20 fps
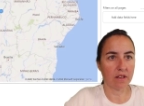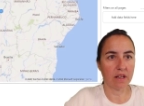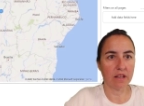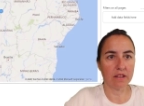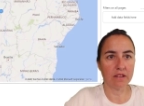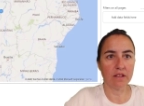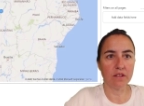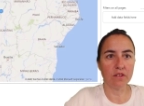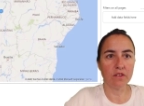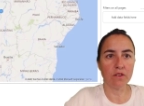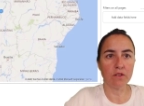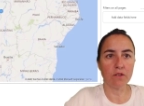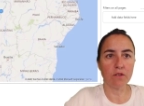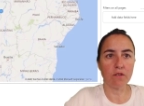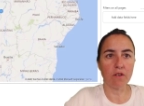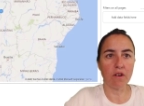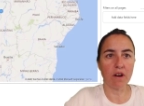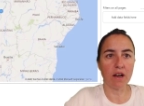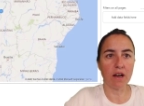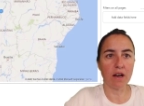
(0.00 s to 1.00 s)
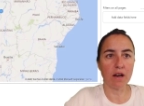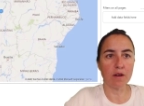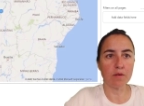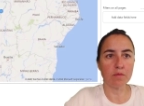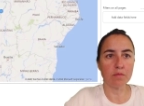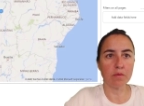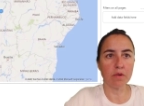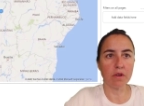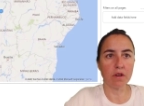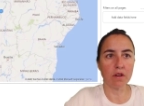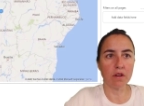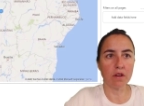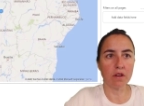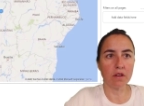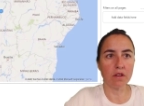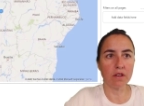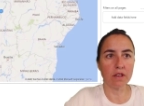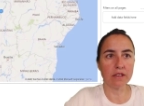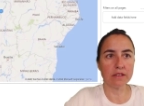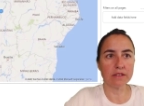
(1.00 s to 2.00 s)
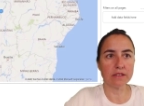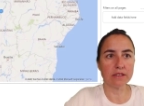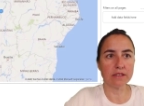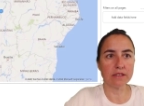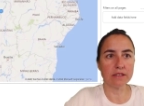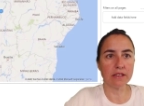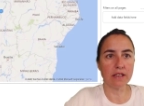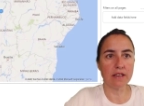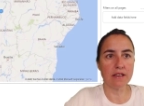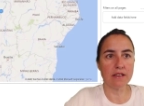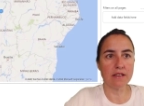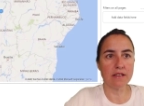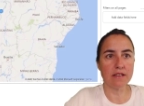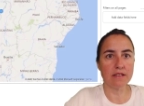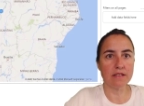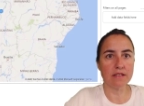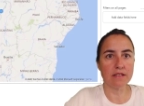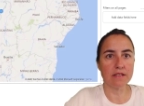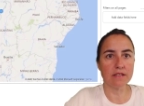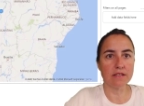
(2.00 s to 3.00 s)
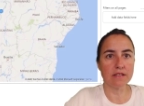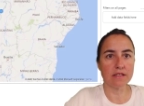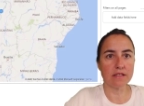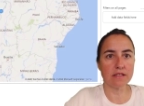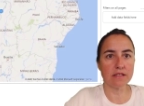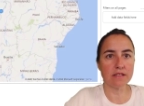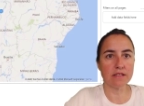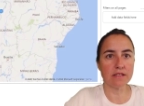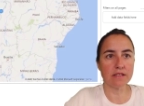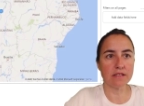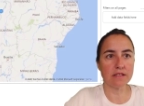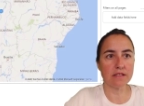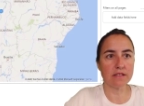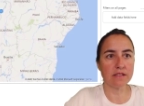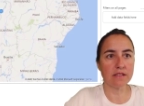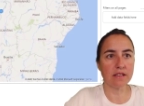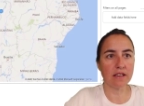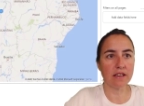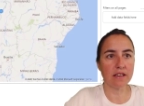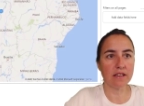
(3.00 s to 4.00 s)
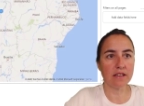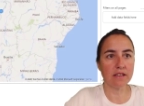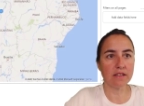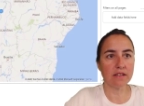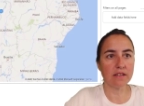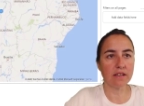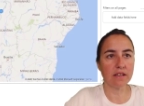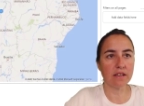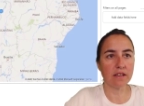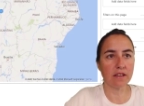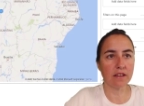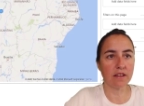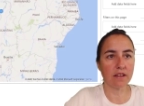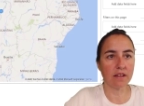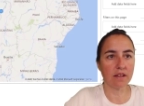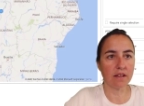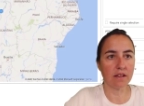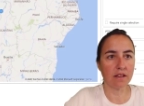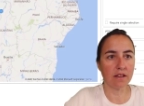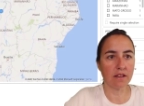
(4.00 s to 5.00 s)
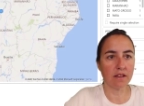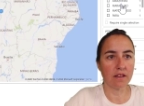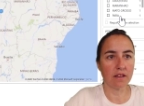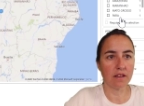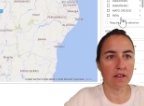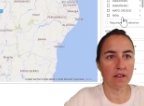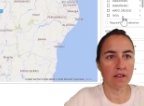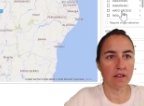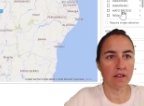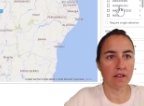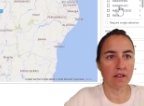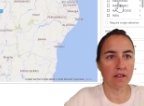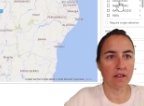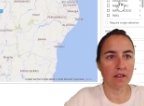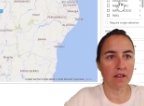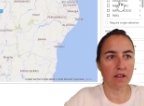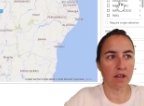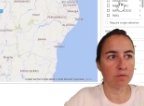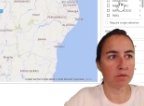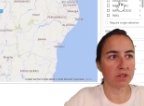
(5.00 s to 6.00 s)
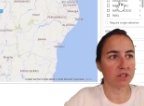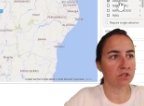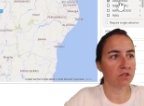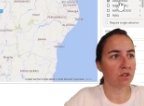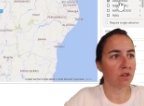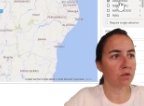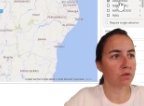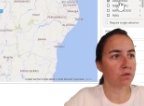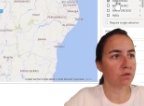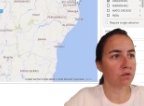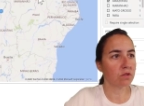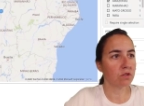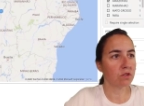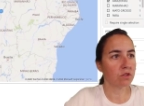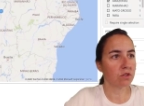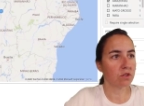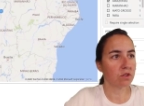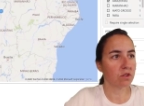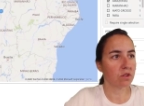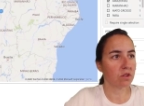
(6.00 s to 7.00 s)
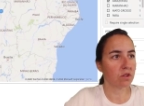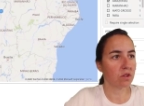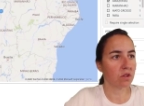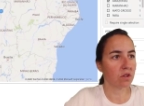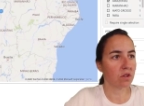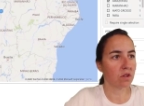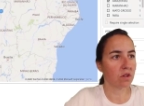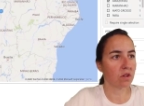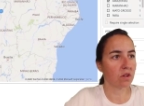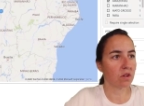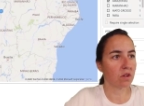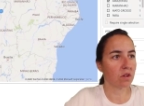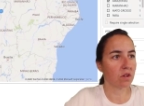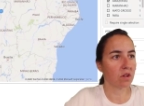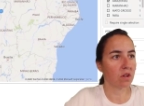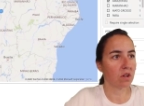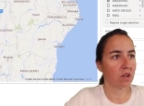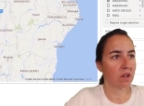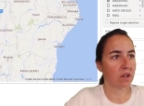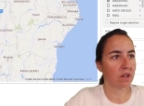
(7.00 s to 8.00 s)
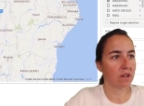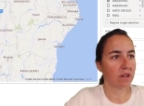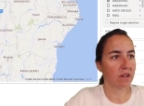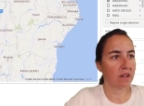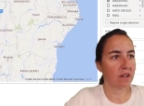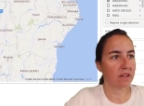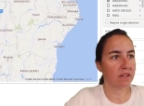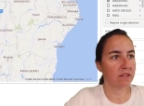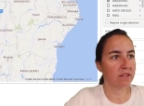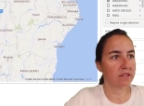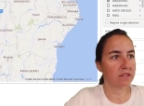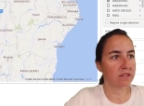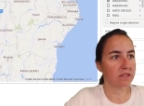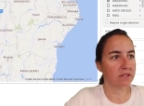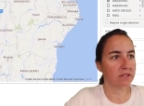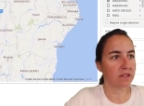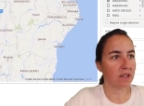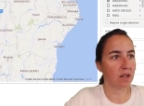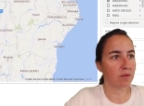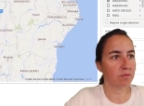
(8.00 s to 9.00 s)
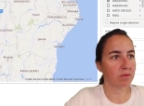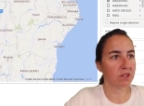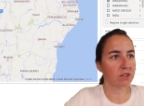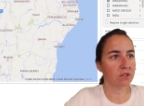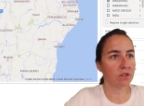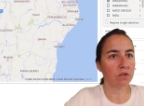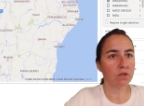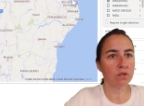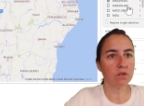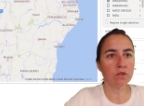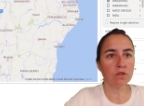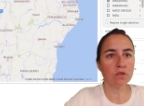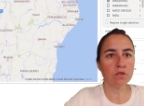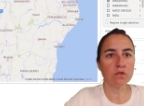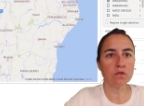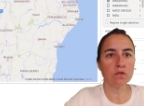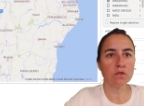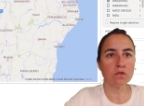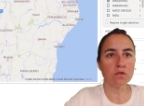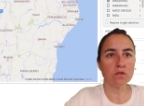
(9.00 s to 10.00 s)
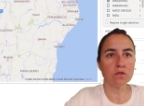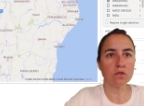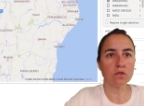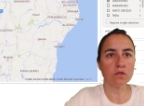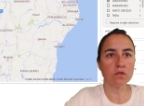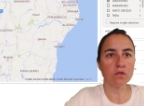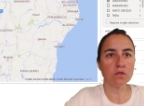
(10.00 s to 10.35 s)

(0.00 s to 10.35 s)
And then you grab, uh, let's say, state, Amazones. And this is Amazon.